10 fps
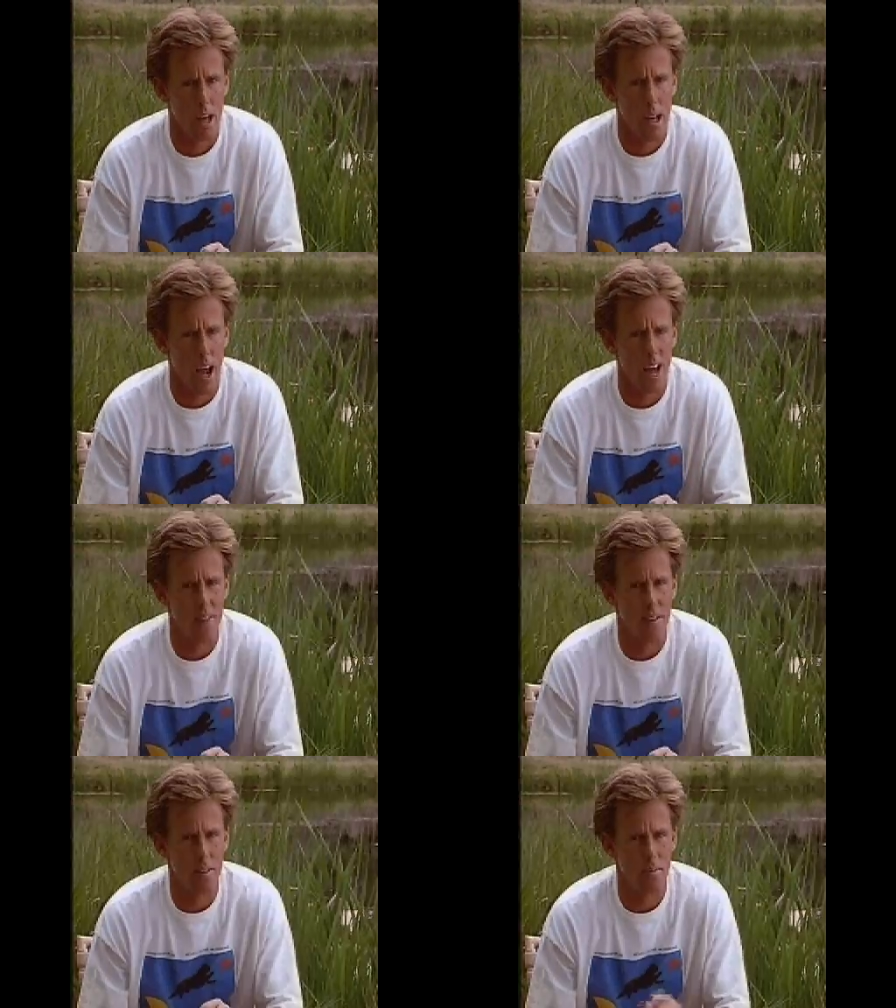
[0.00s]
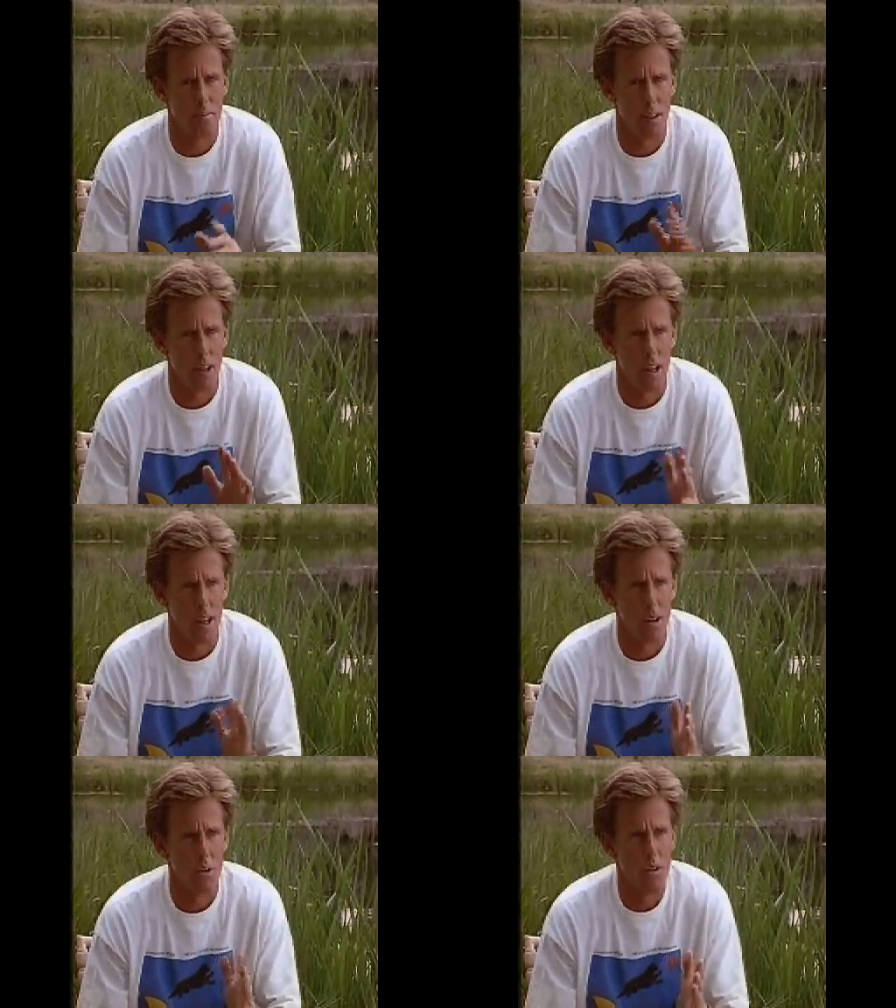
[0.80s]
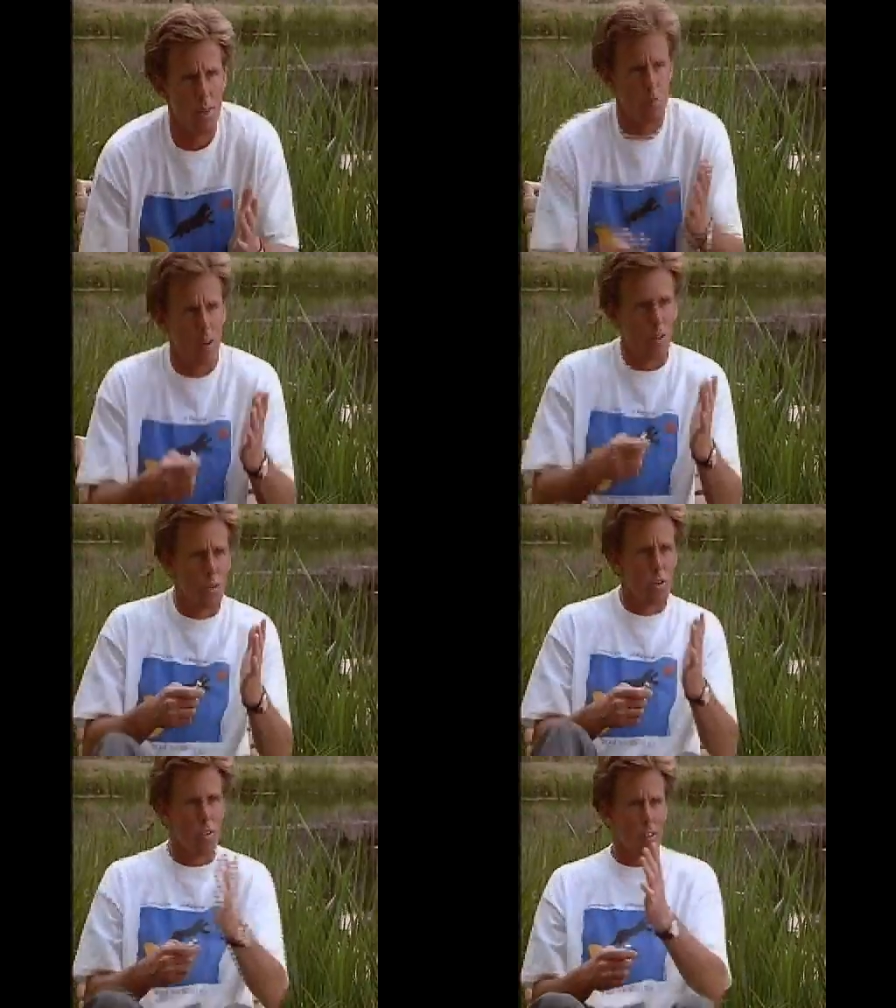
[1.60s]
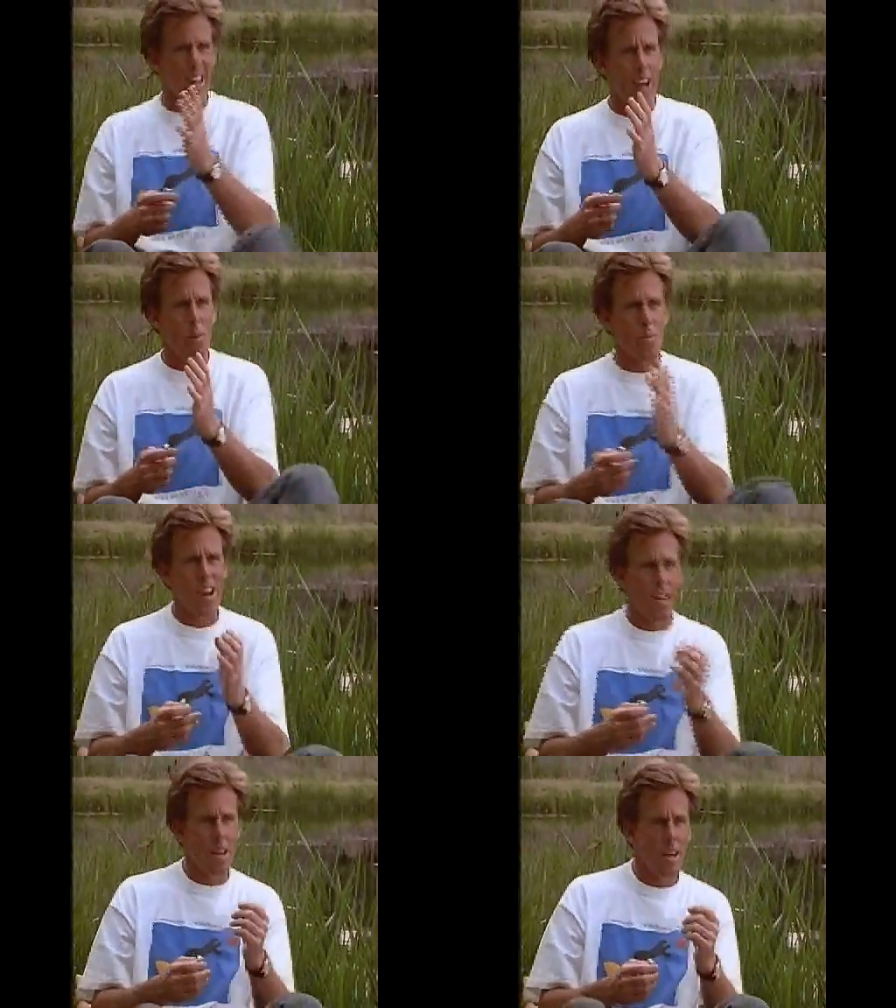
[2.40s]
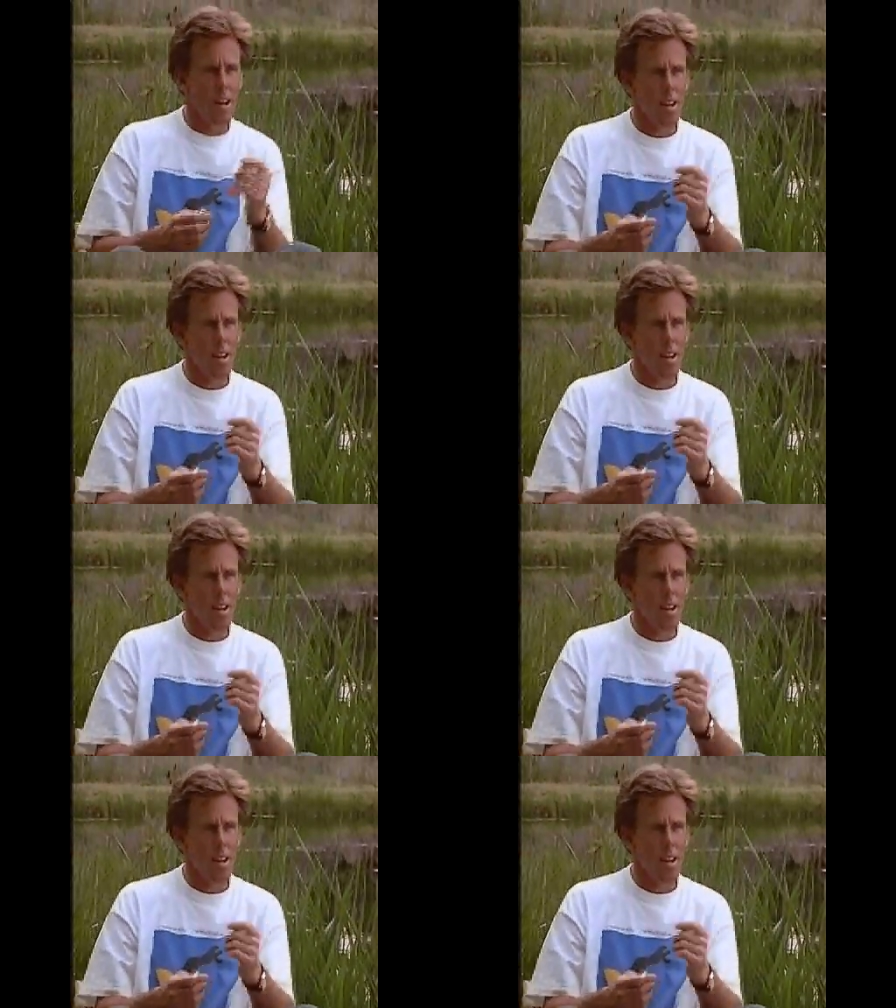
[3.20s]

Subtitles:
Kind of a typical New York day, rainy,